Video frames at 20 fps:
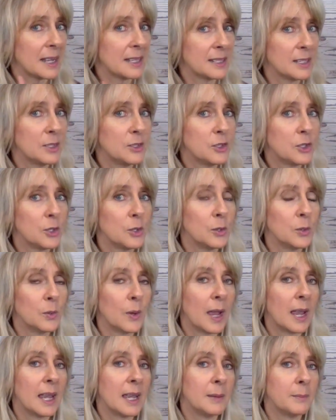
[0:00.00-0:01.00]
I did
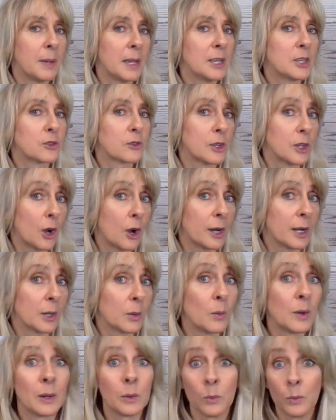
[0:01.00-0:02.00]
do a
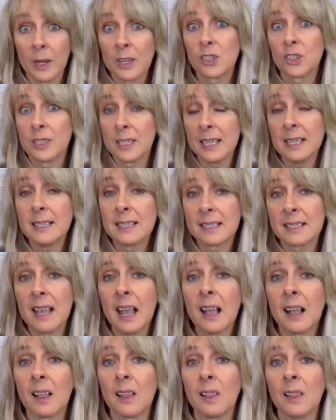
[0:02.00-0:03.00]
patriotic one, which did
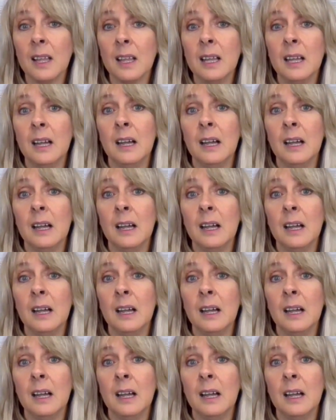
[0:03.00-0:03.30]
sell.